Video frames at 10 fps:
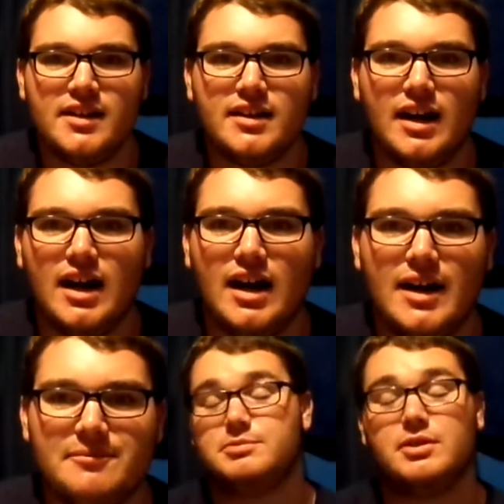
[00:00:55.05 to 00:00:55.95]

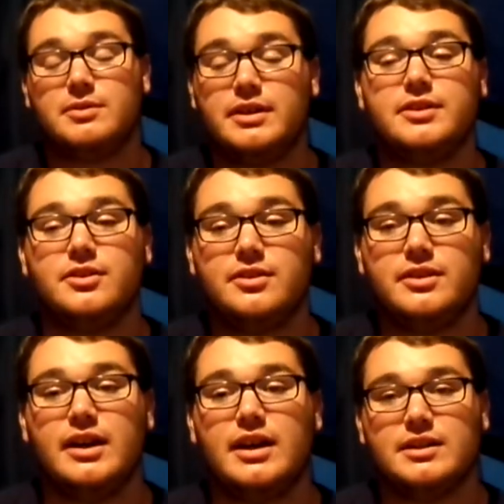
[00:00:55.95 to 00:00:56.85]
Been a really good
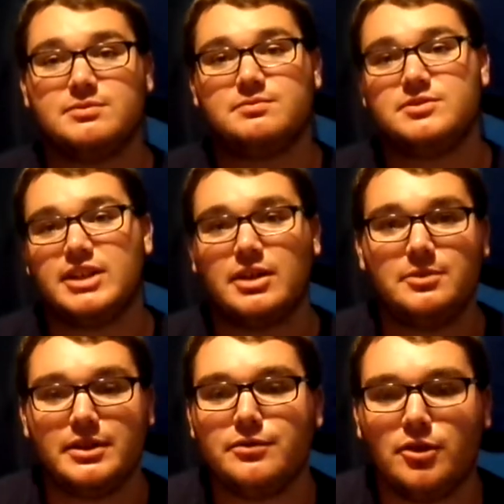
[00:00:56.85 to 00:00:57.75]
second
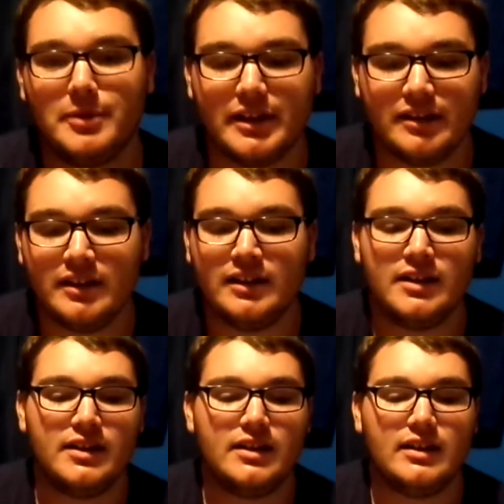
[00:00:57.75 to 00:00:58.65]
week for me.
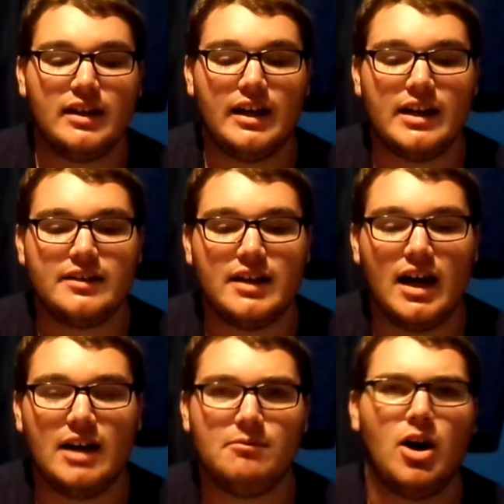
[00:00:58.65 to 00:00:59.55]
And
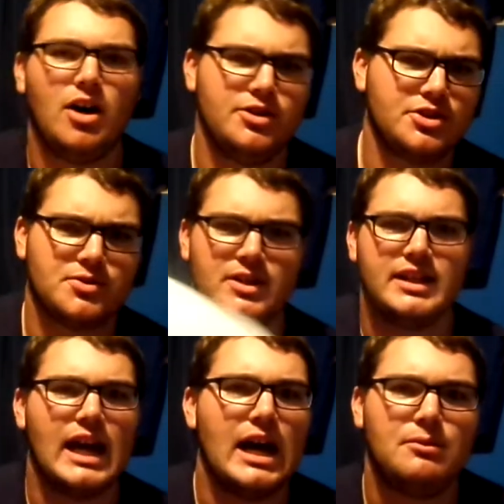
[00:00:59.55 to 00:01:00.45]
on your screen
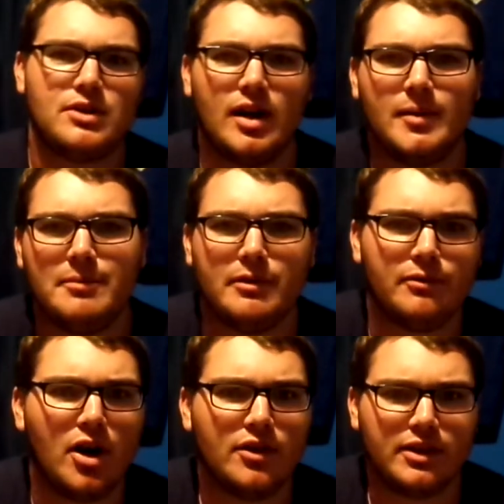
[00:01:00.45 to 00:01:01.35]
now will come up of
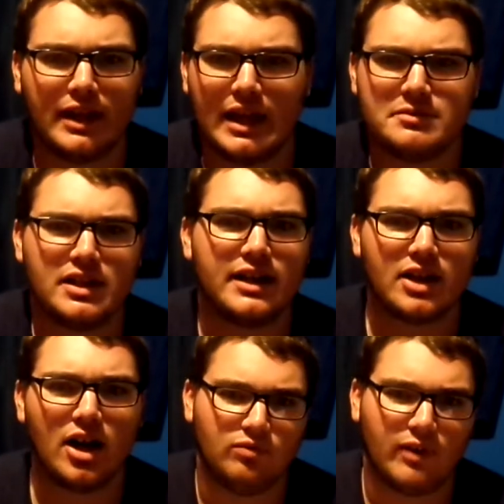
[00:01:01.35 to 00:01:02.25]
all the games that I
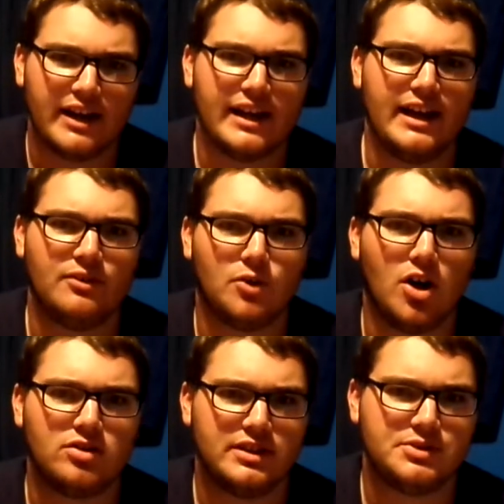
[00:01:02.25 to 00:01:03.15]
got right and
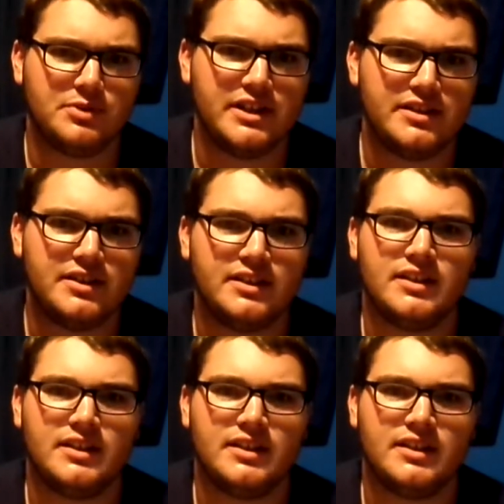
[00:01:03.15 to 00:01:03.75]
wrong this week.